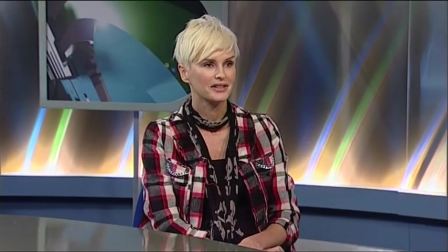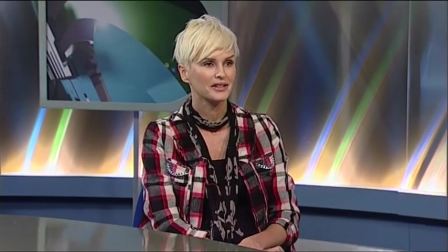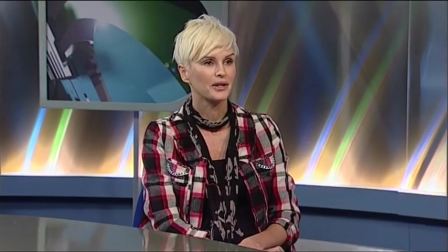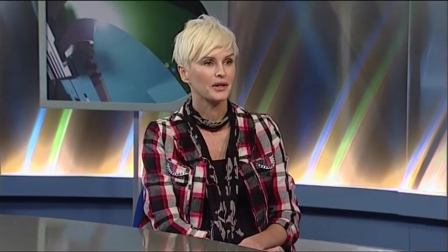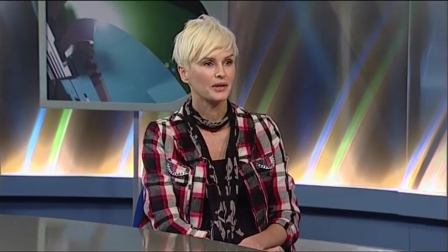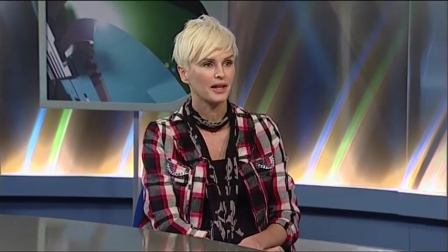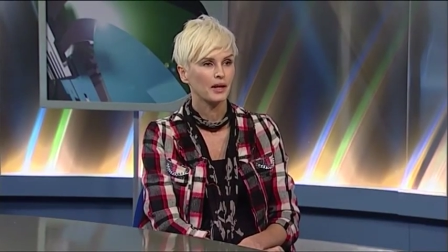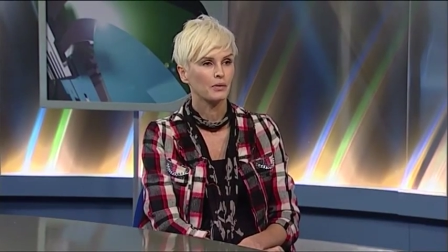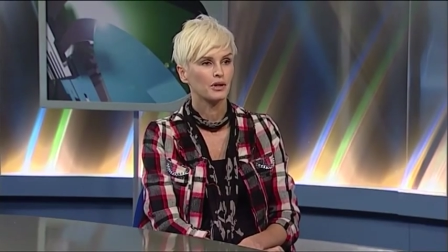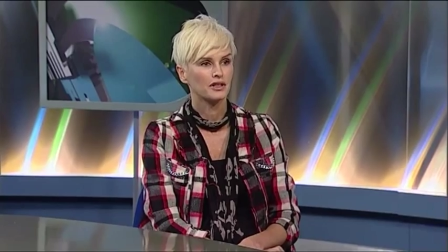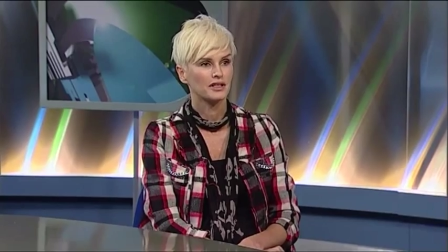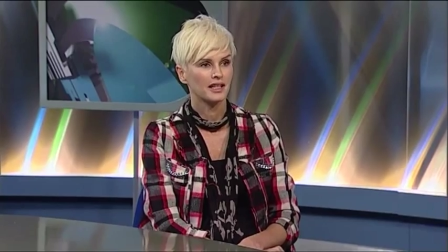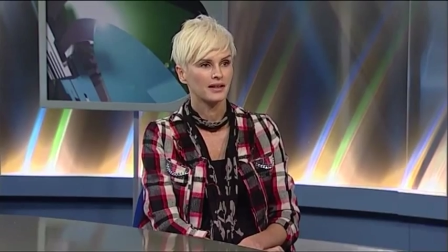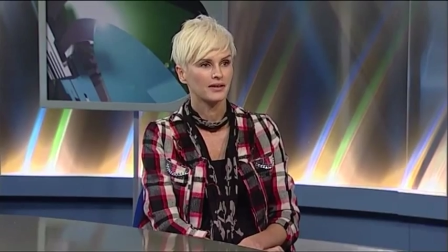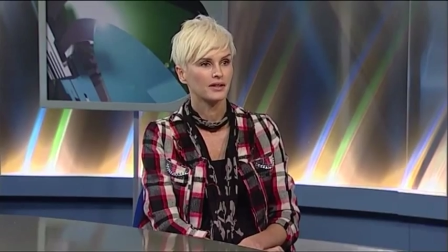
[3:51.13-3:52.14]
So they work
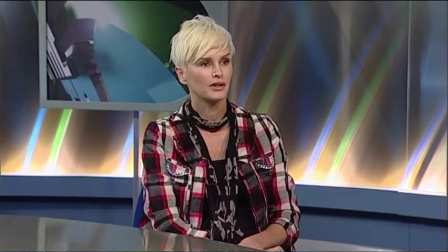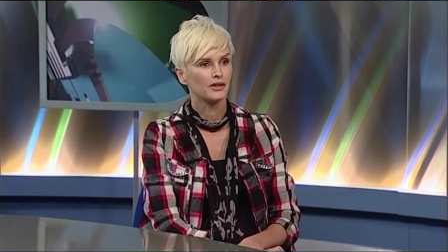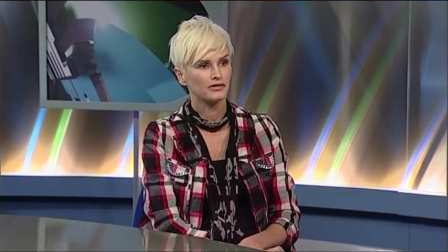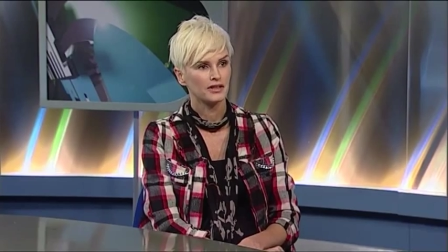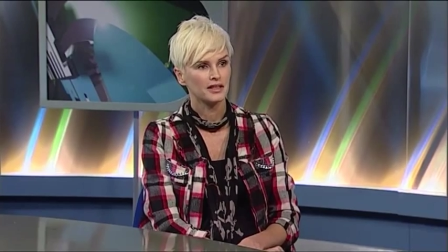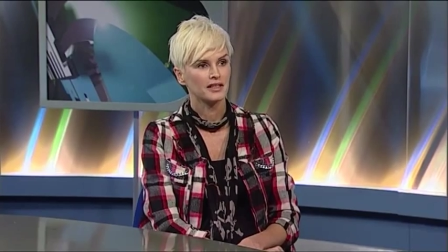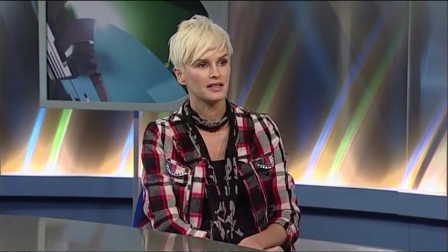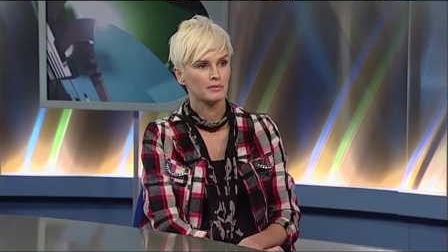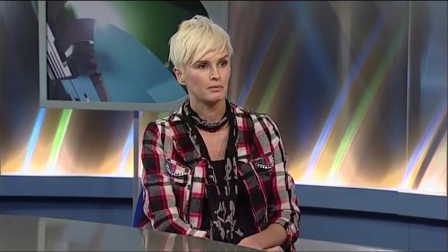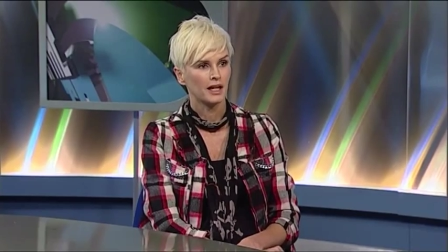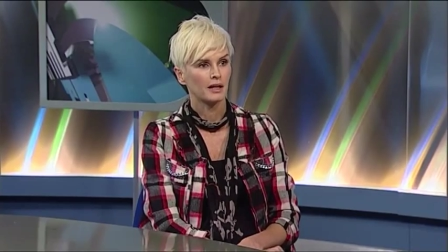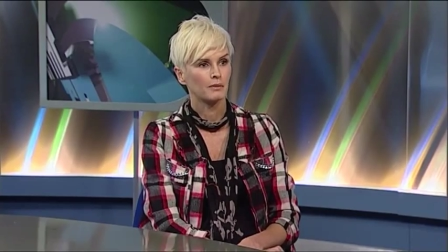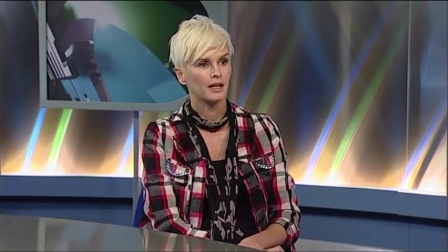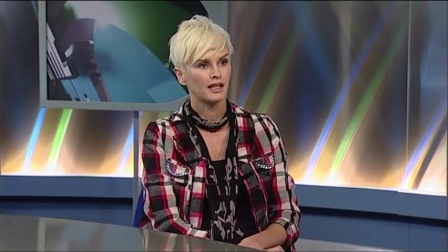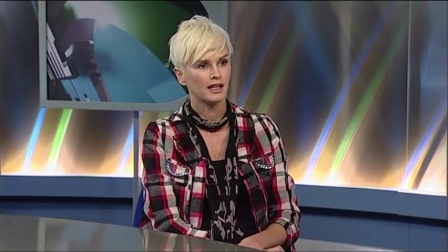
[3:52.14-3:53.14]
together in the offices and
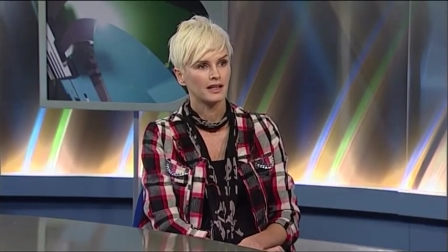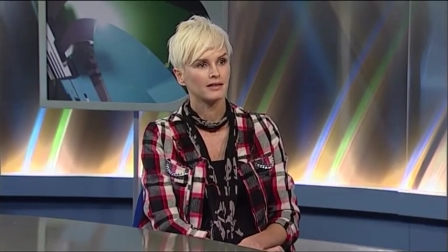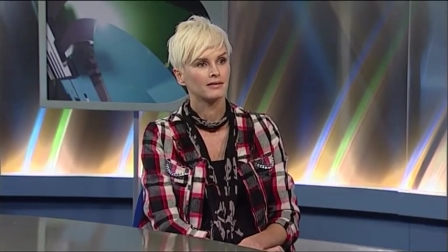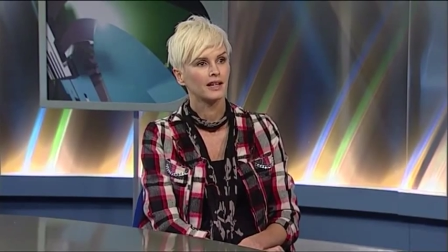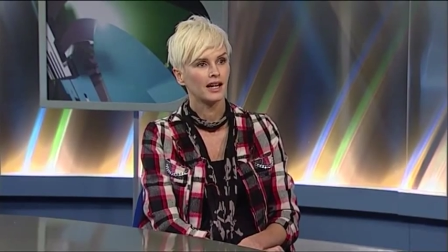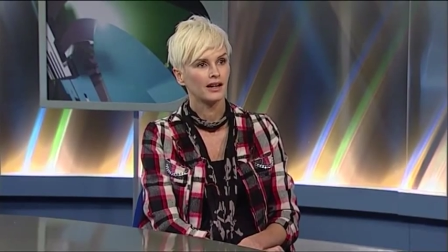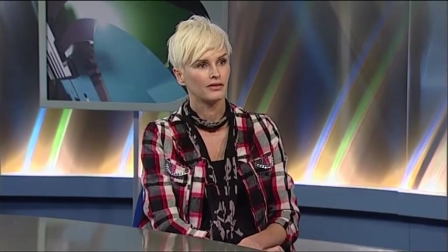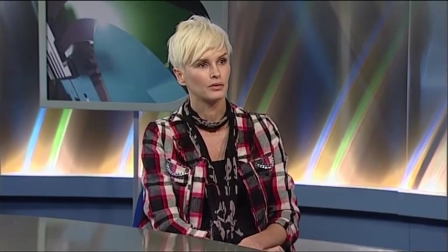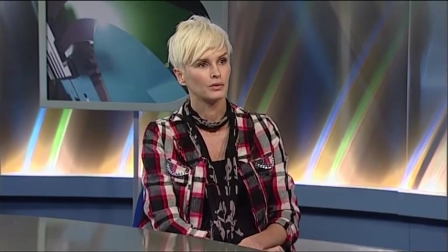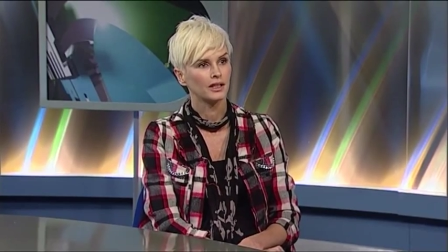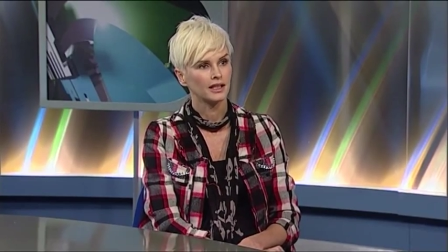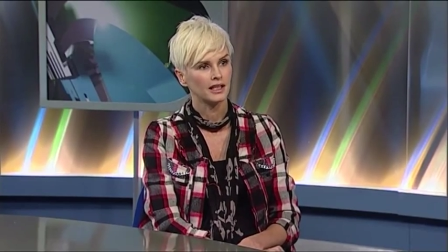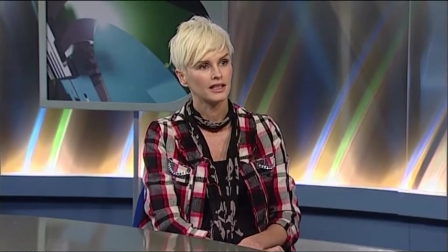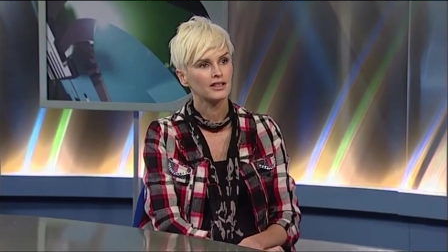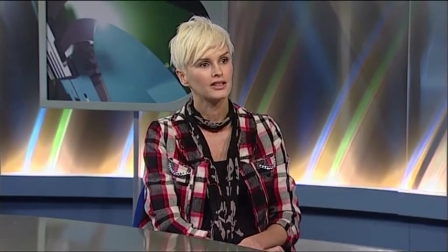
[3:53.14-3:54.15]
Matamata half a
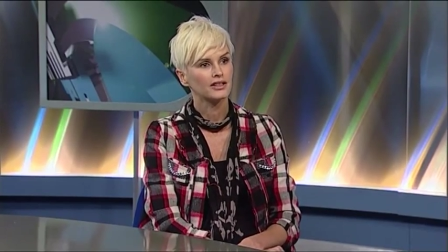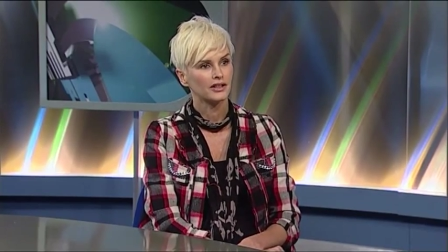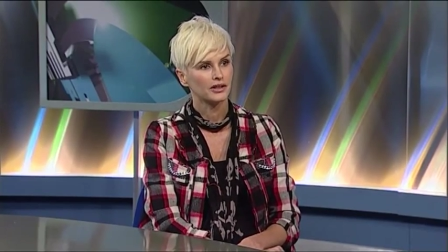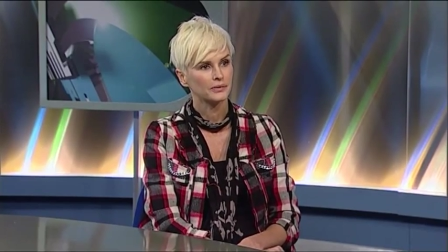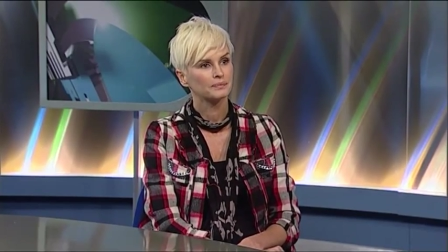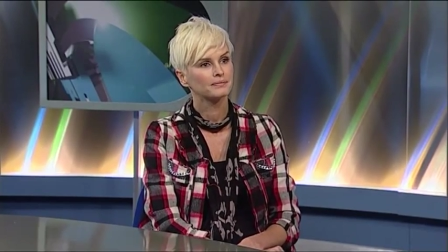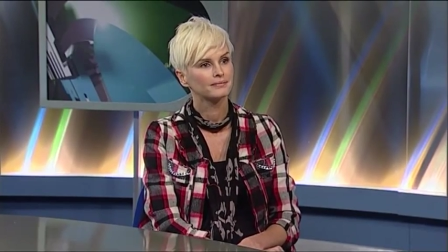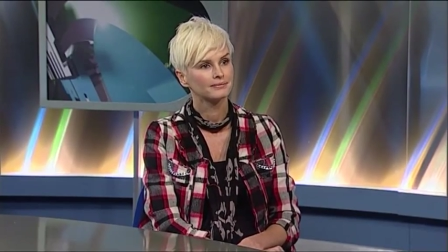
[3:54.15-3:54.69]
week each. So.